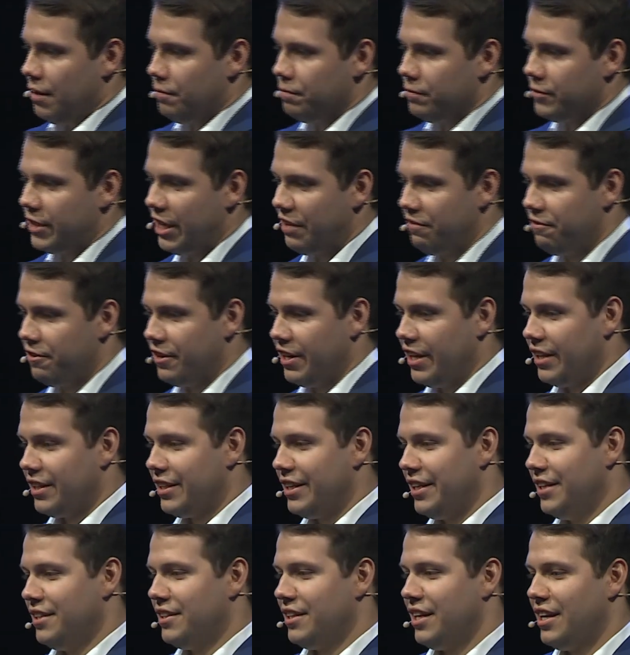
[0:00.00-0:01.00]
Definitely
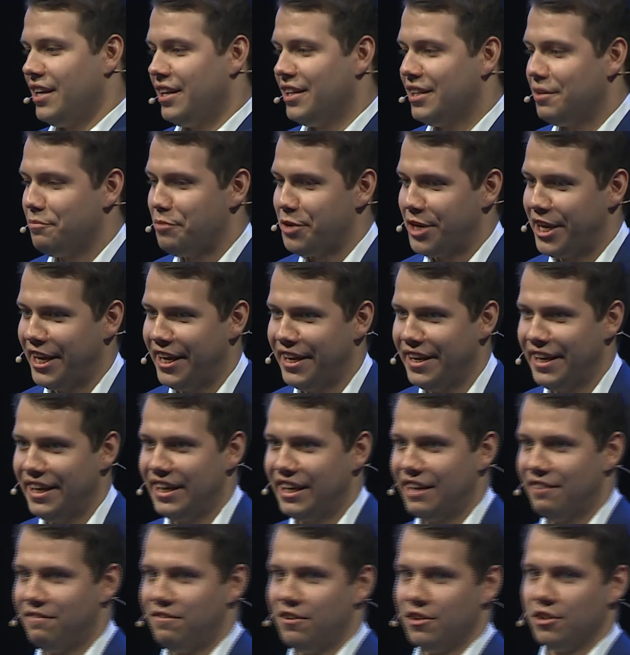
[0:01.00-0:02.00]
in the beginning,
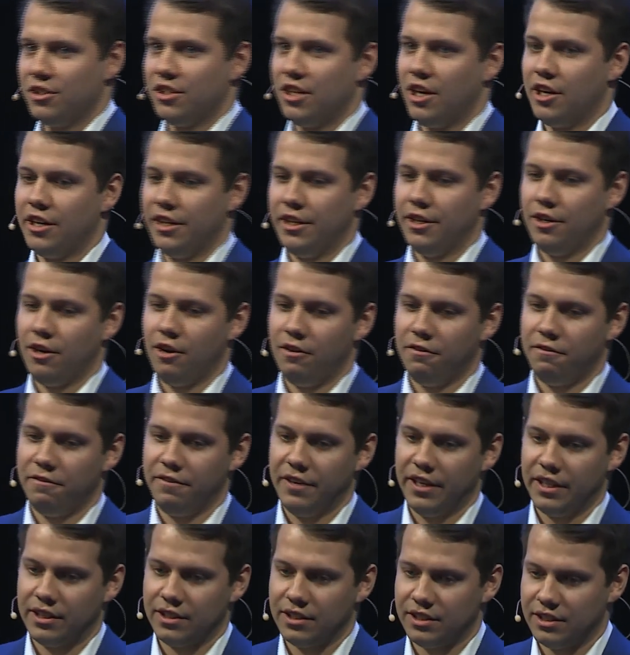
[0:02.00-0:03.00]
if you're starting off,
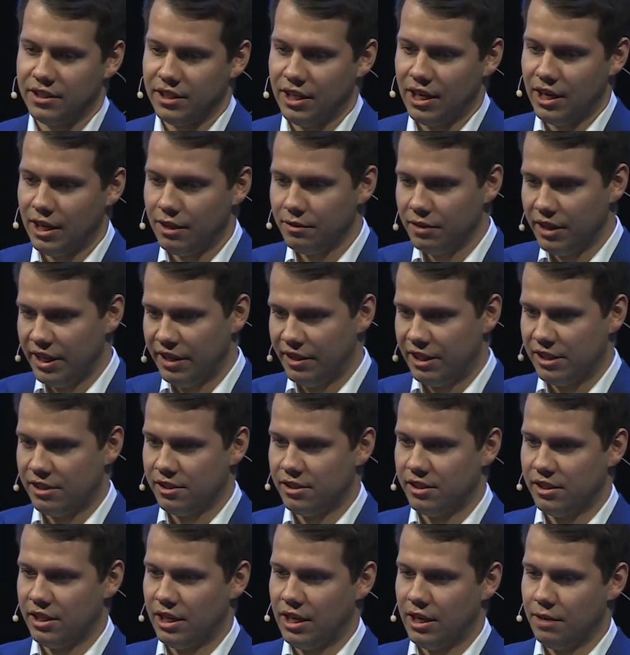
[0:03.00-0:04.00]
it's
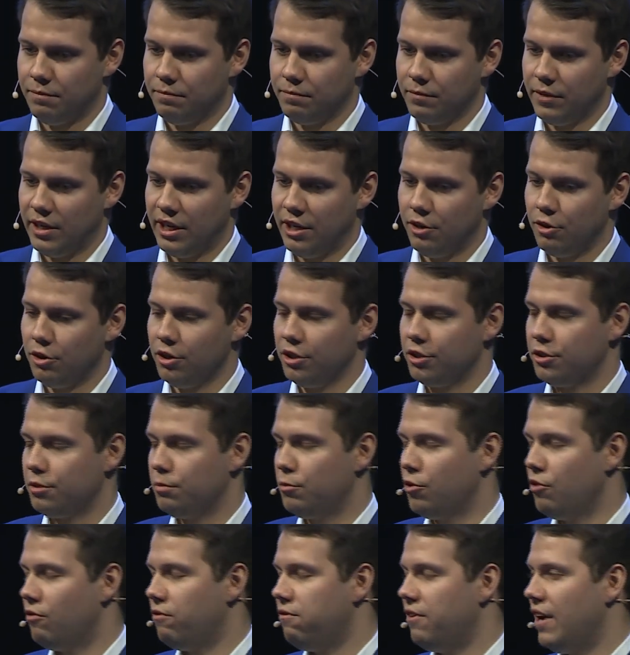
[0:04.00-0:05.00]
in order to
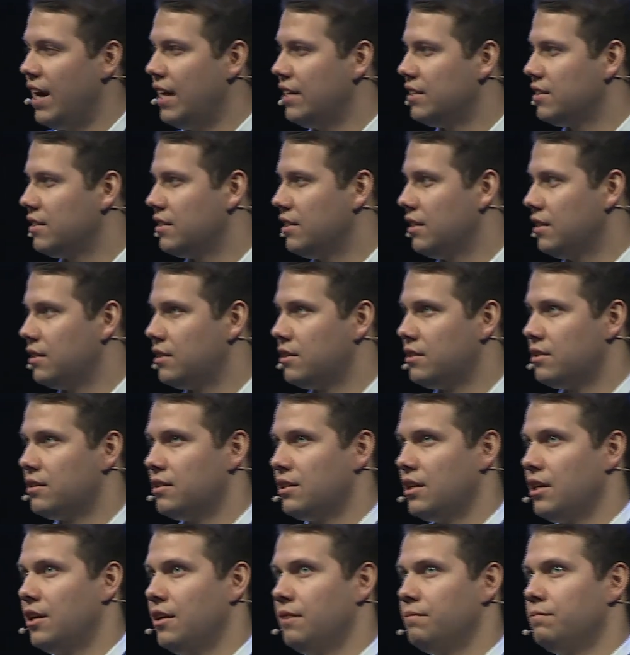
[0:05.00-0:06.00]
move fast, it's
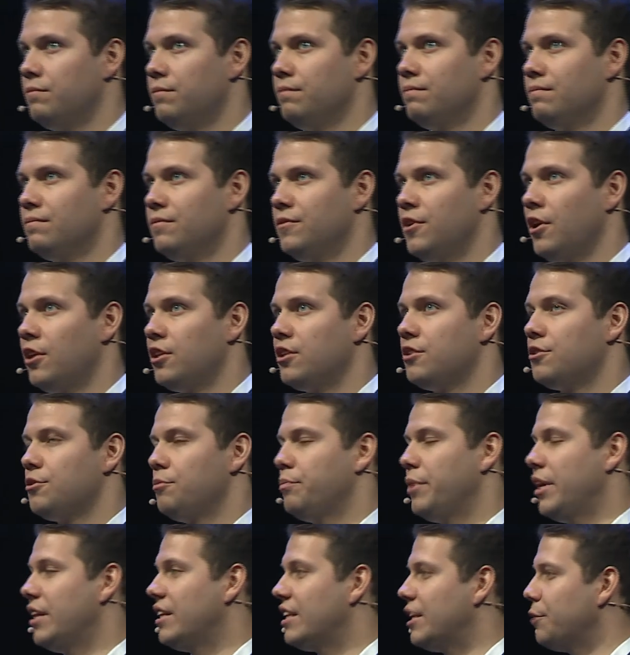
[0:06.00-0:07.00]
not to
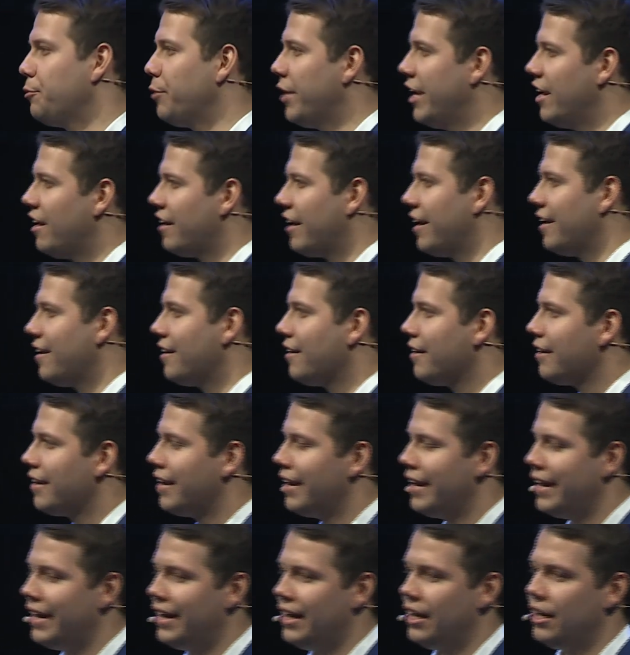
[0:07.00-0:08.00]
build the wheel again,
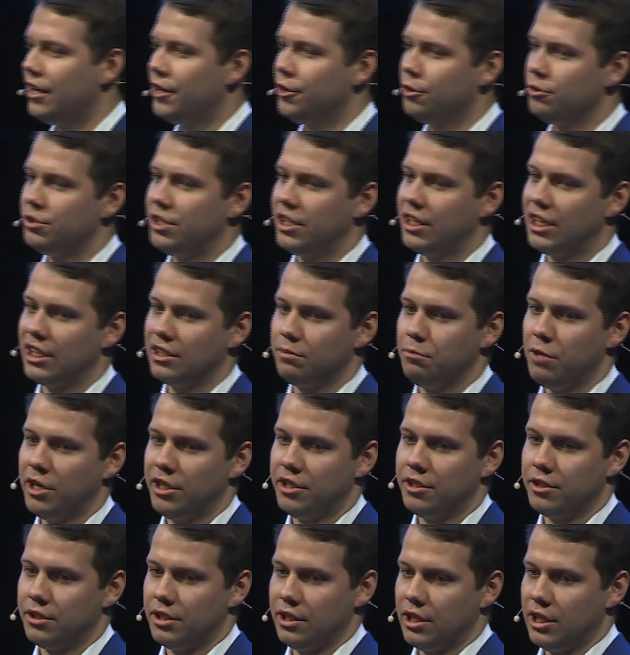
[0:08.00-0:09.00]
using as
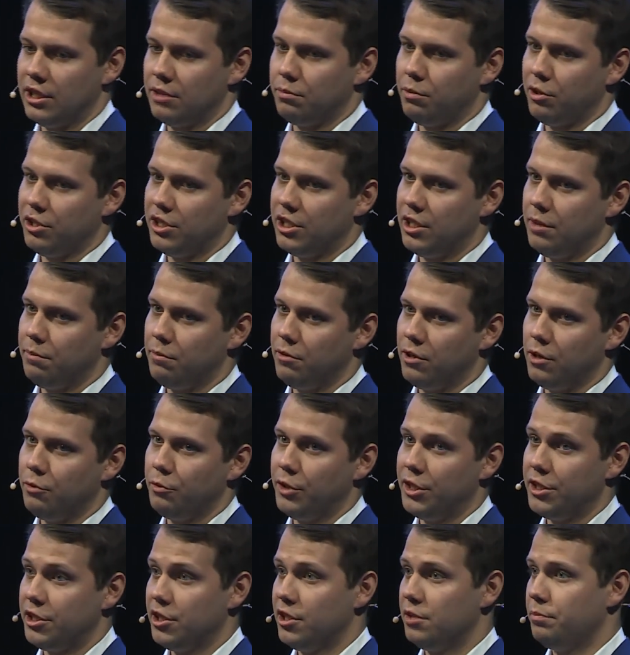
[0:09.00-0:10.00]
much as possible
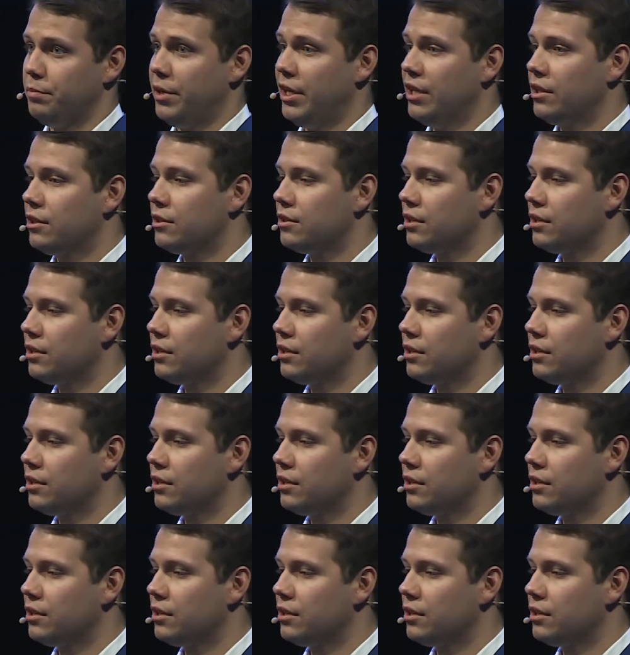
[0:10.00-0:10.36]
which is built.